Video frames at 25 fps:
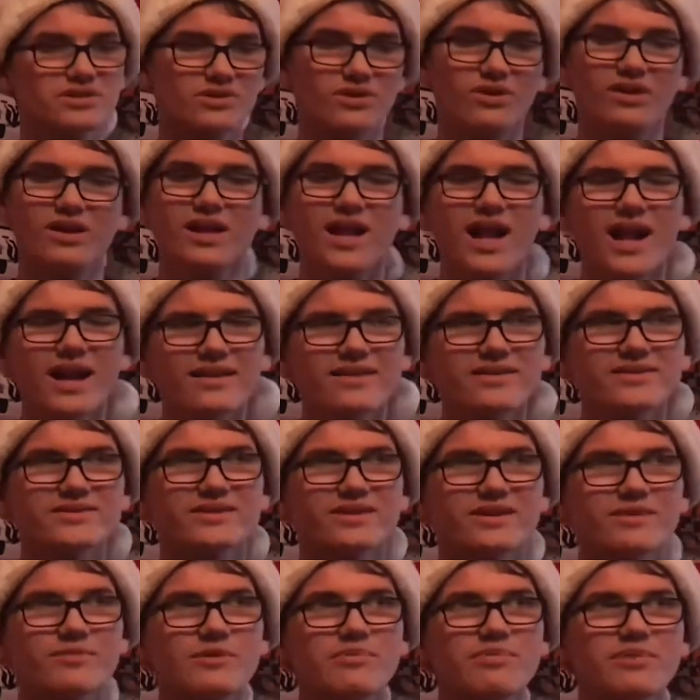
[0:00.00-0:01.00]
A lot of these are
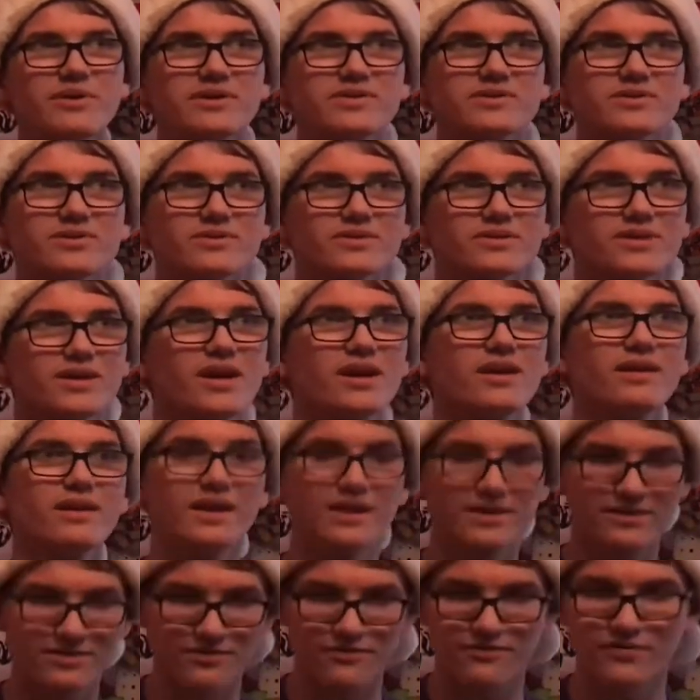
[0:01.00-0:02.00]
going to be pistols.
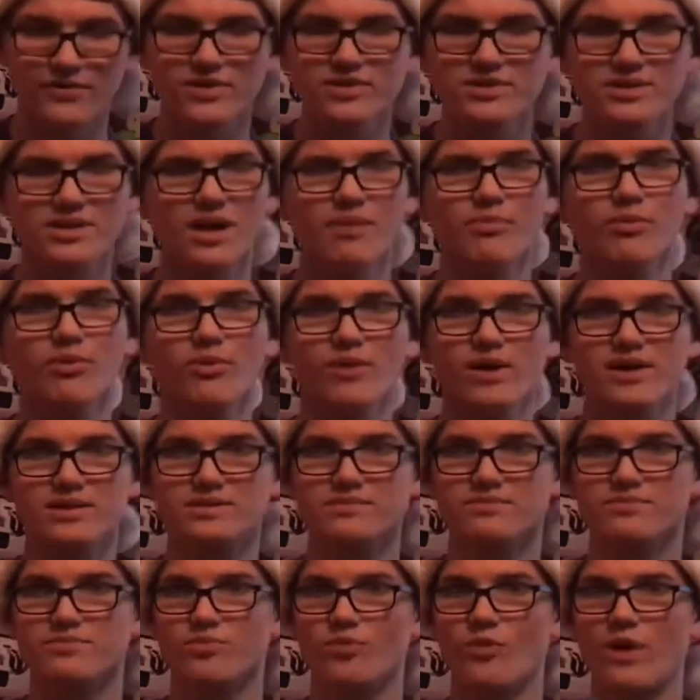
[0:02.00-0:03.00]
Like the first couple
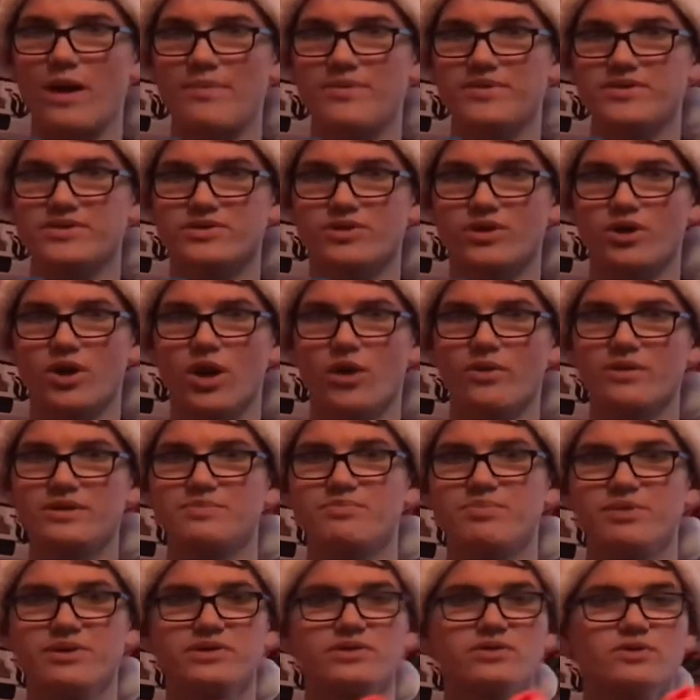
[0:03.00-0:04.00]
weapons are always
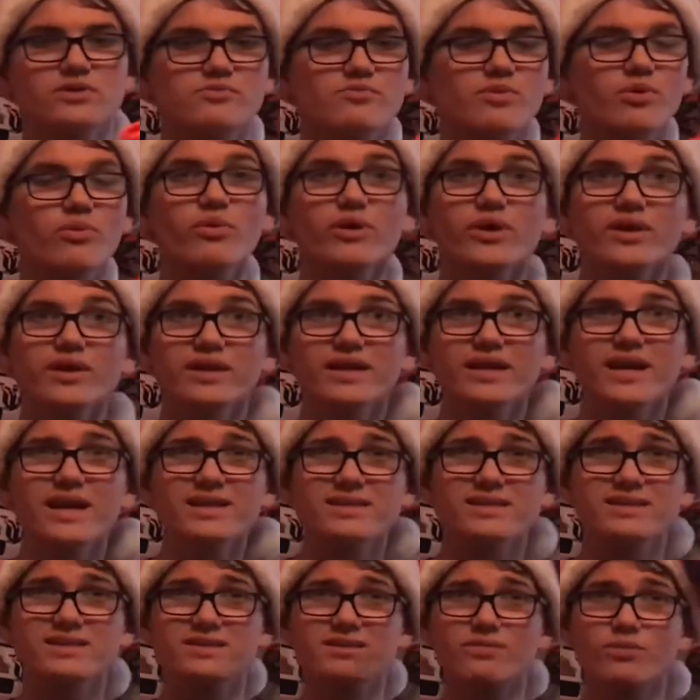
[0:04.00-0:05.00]
pistols, but we're going to
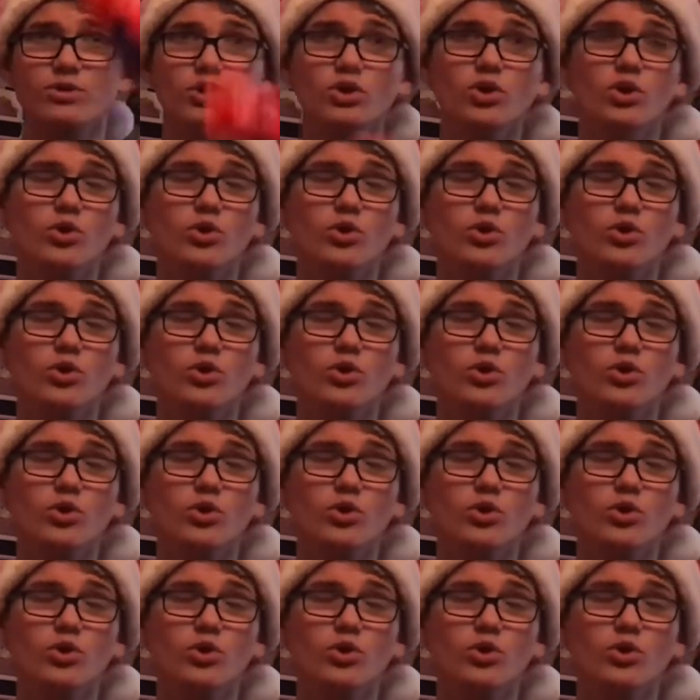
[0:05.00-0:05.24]
get to some cool